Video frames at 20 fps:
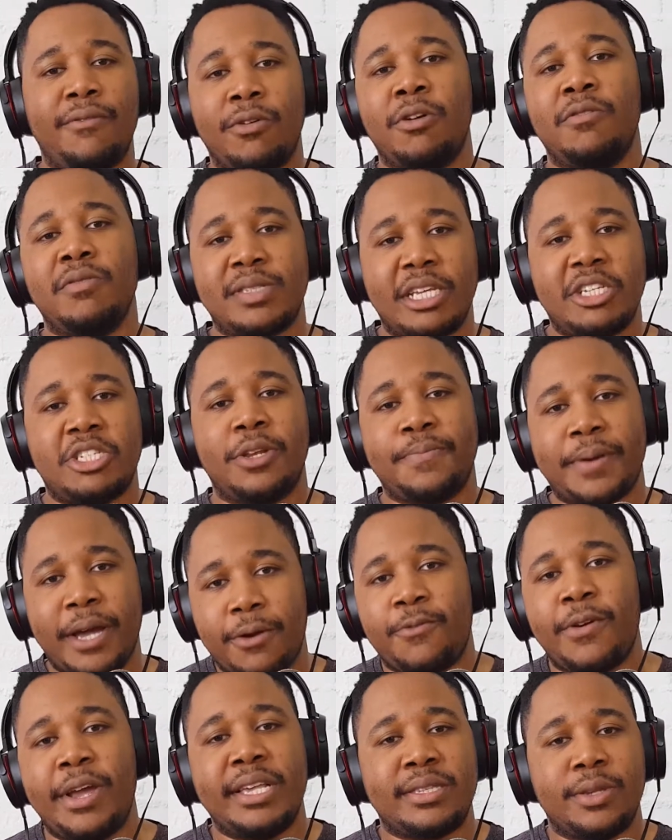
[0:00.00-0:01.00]
a conversation about
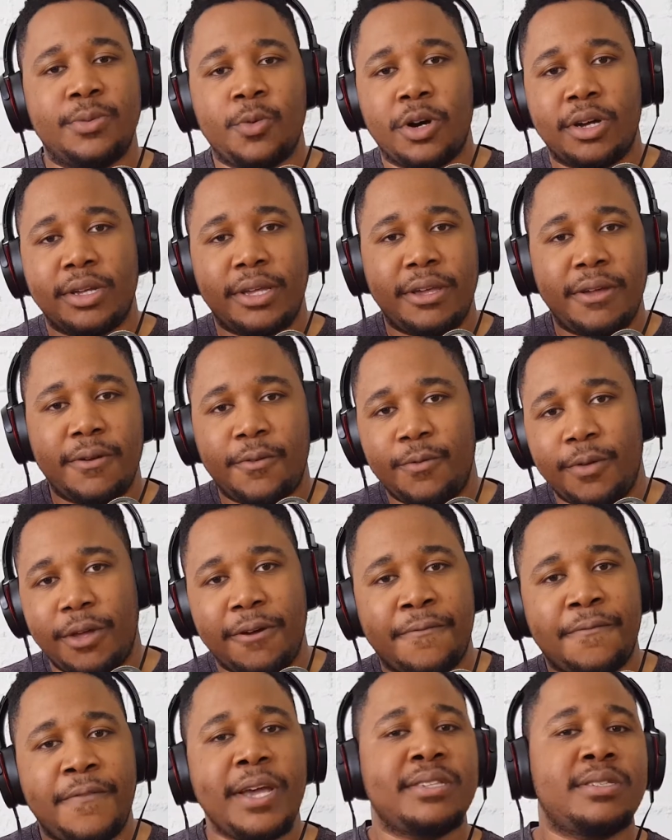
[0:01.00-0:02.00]
race and what
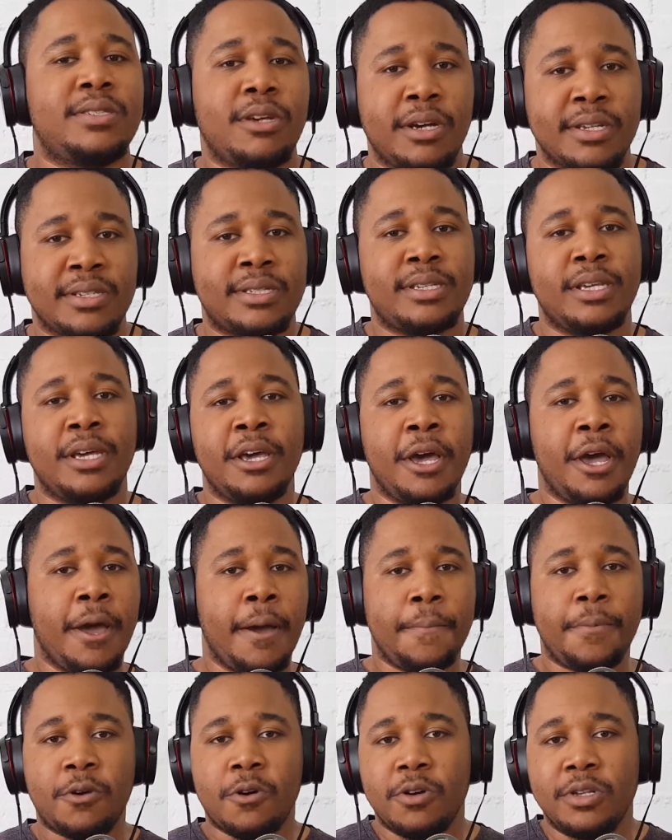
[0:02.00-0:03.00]
affects us.
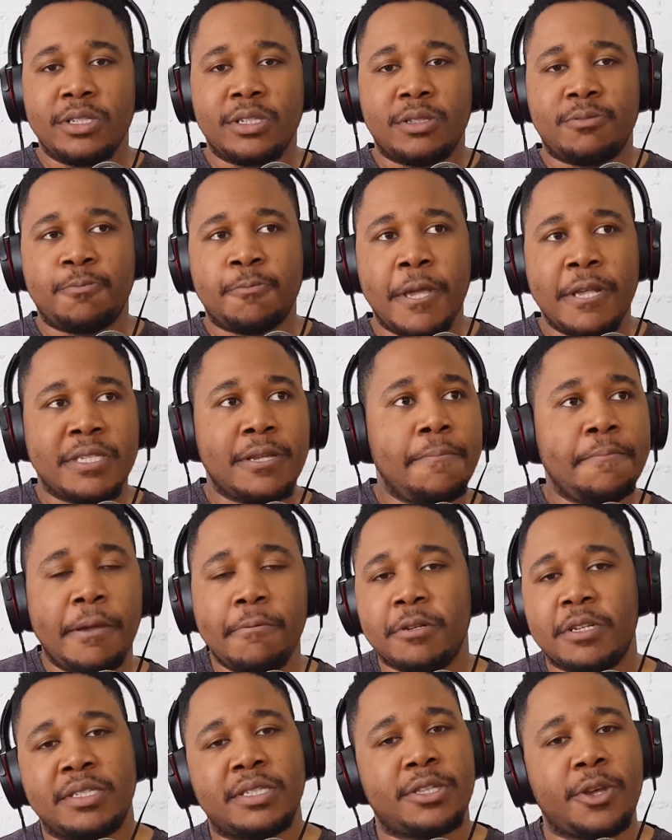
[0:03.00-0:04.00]
Because some people
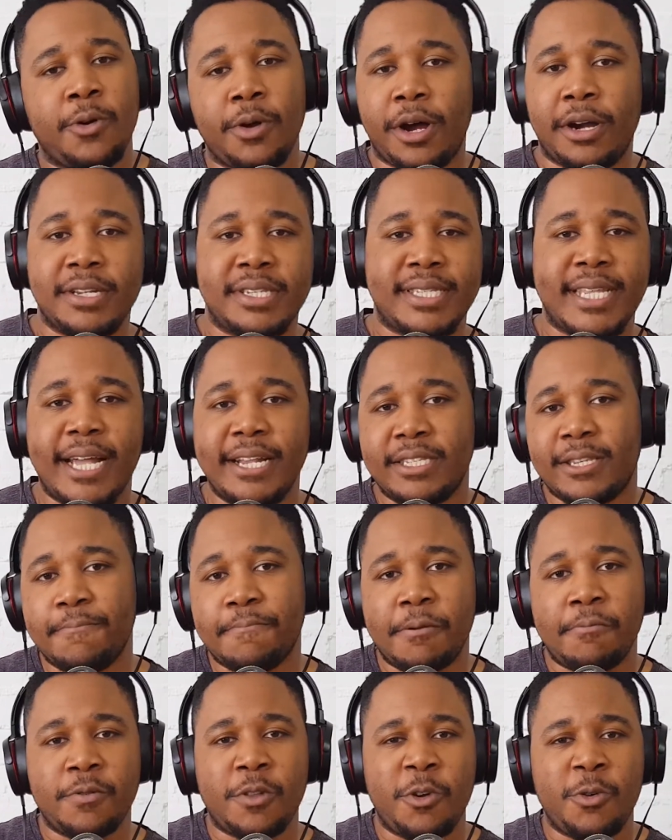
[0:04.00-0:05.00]
just don't understand, some
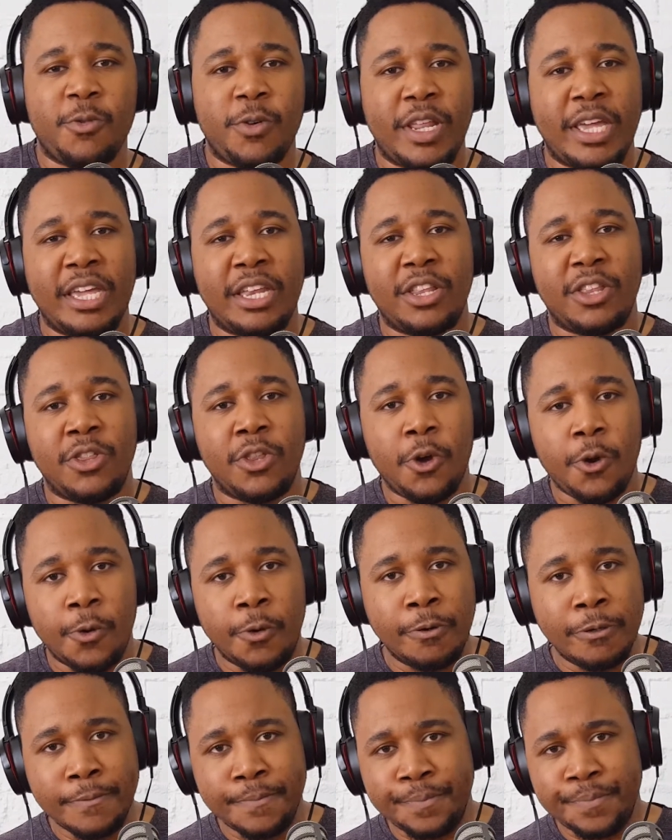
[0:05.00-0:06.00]
people don't really know.
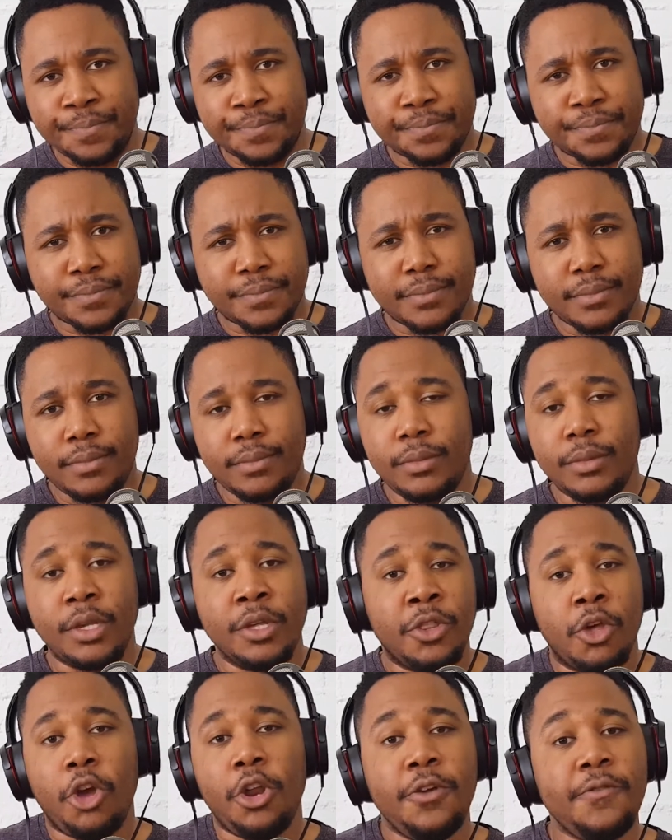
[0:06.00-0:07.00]

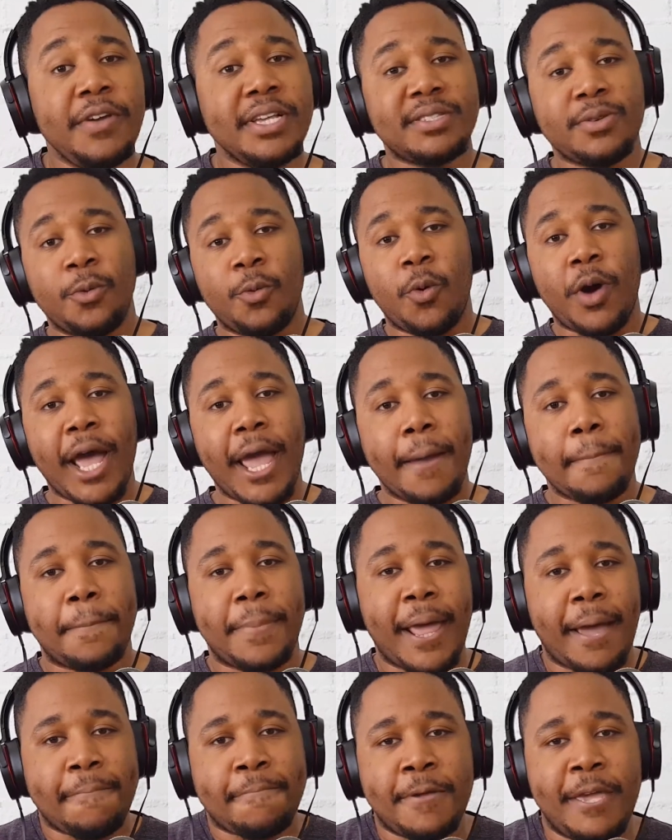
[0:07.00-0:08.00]
The only reason why
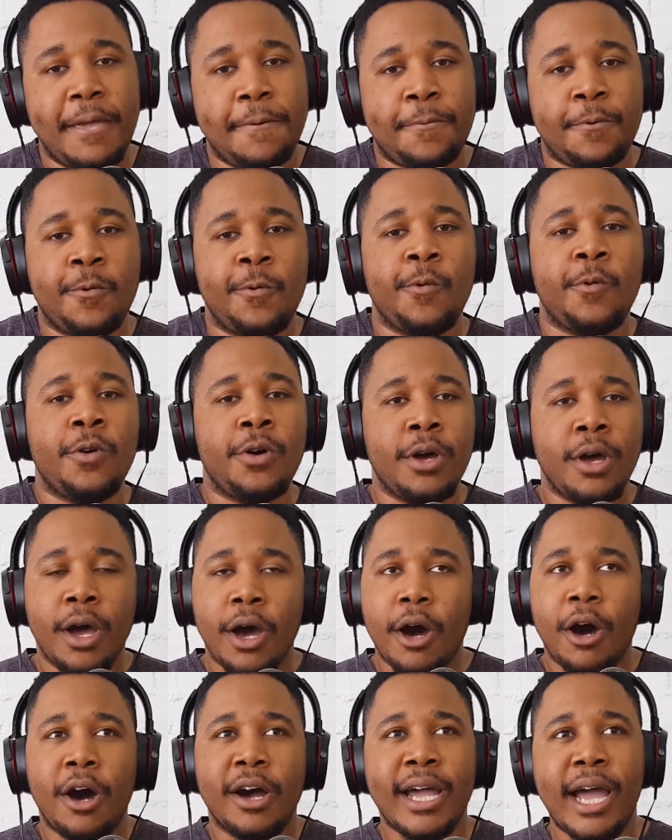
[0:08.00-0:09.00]
black people
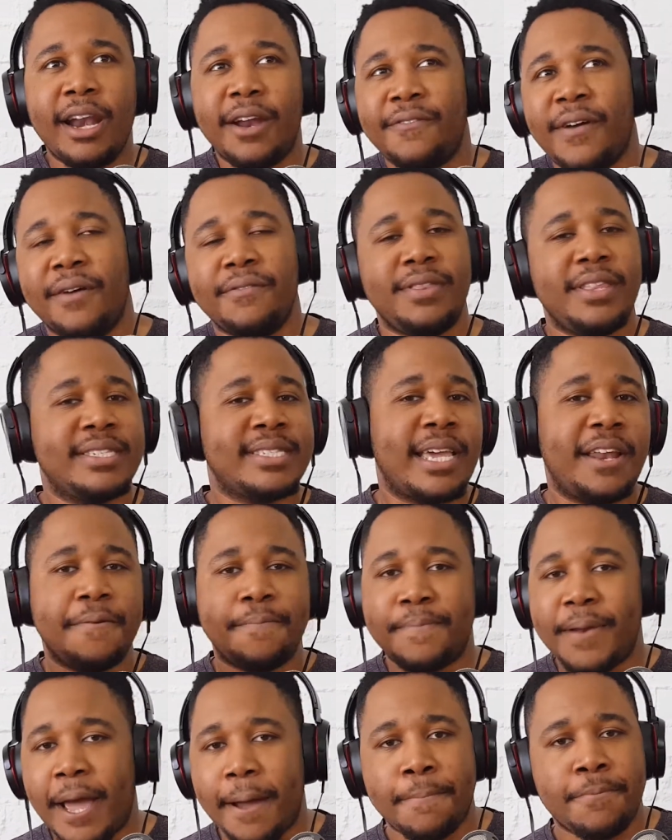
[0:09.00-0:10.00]
are kind of having this kind of
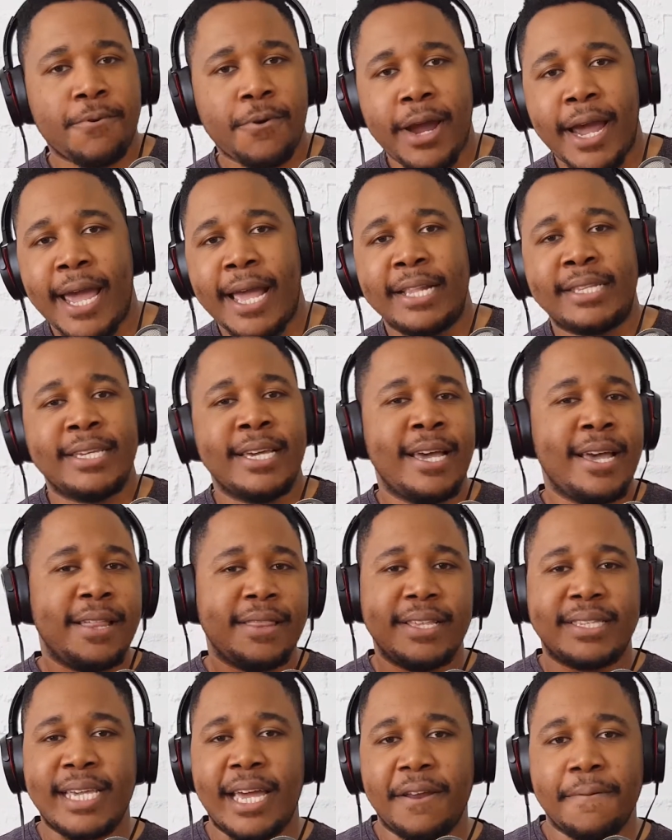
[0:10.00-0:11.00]
black pride,
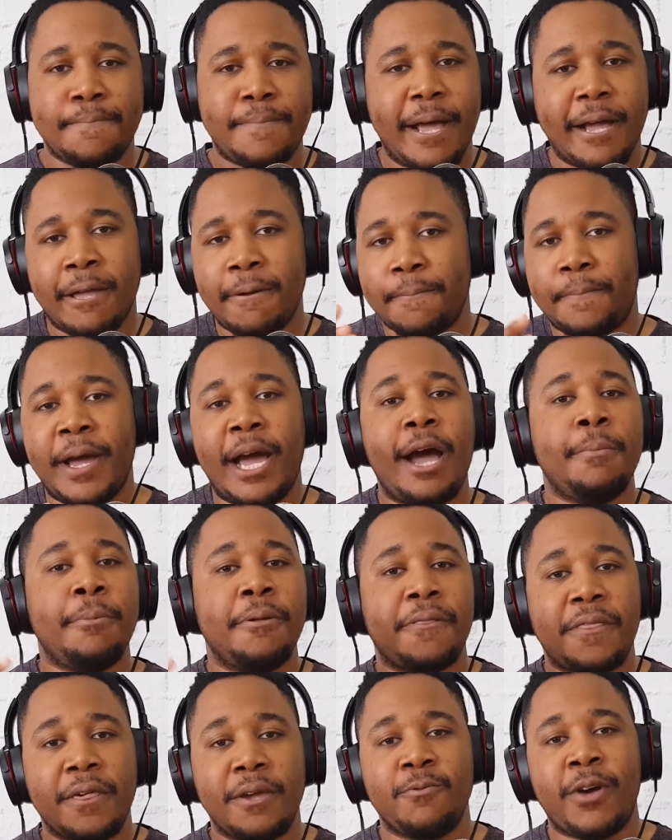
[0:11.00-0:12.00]
this kind of black empowerment
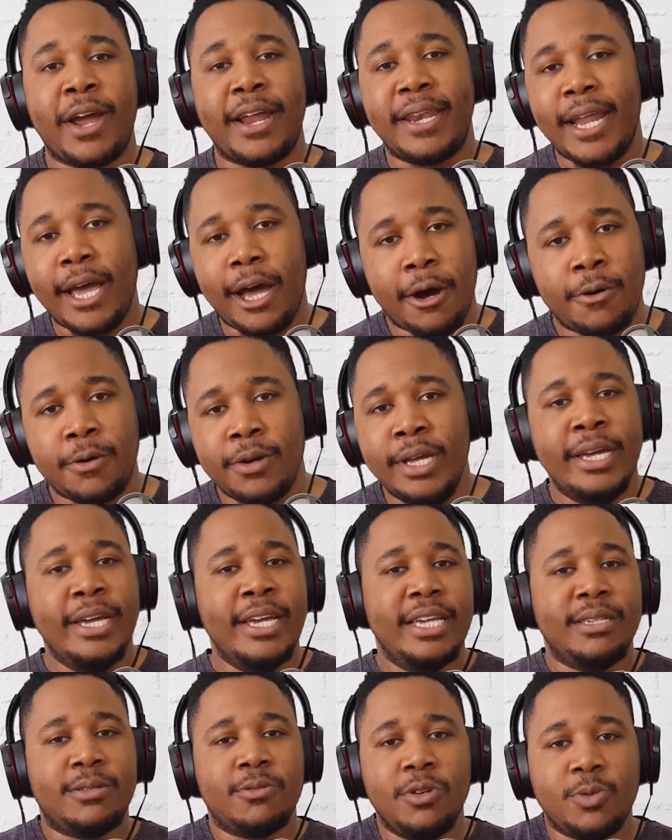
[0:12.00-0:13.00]
thing right now,
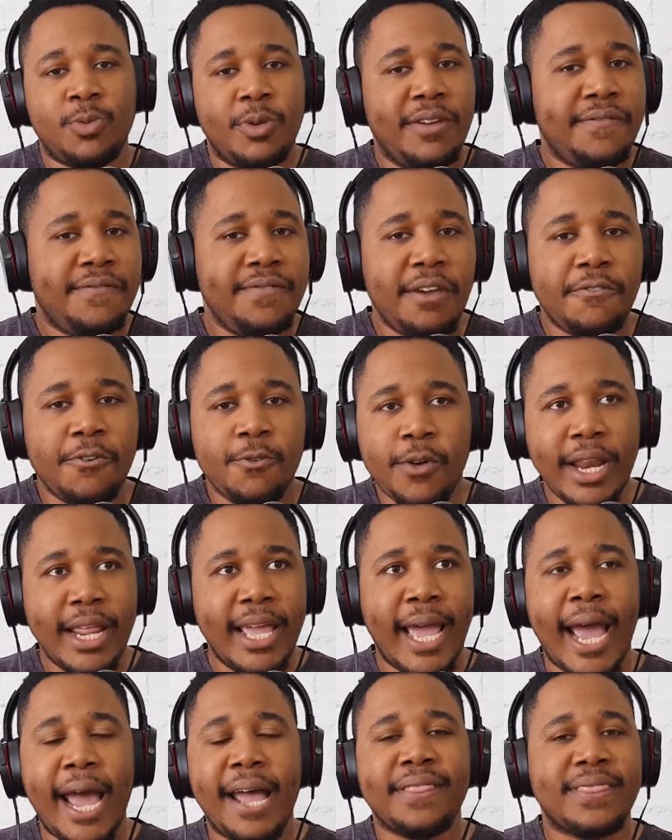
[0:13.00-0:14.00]
is because we've never really
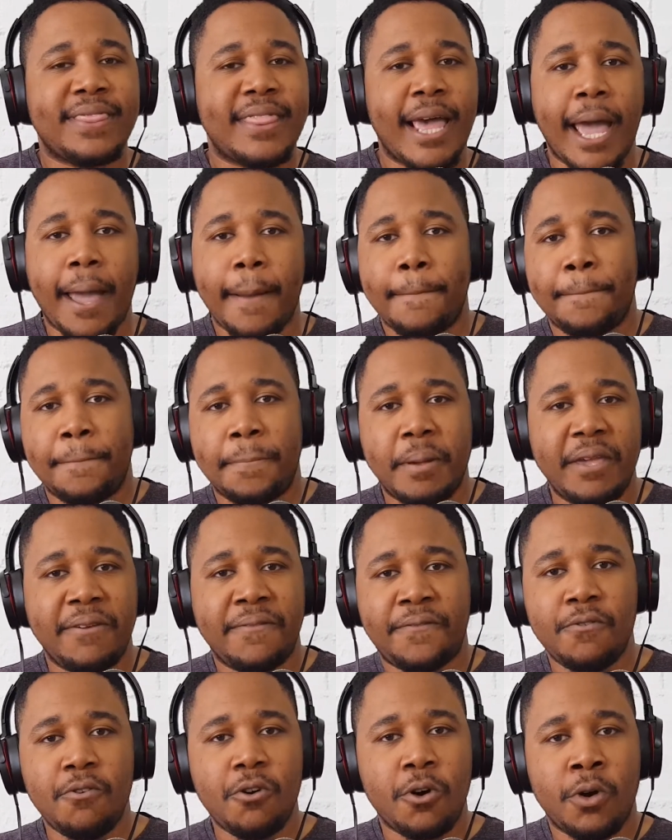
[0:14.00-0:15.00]
had that
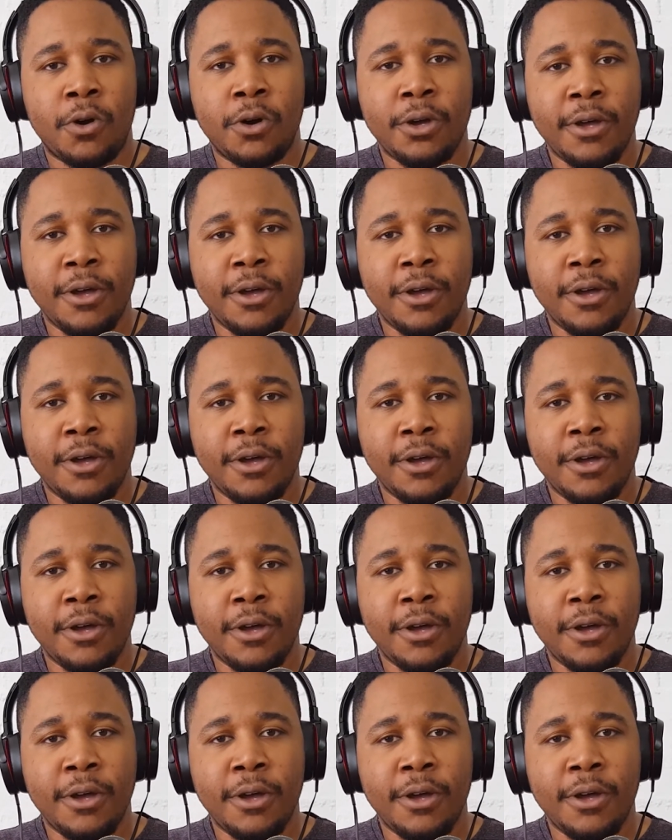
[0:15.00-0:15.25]
before.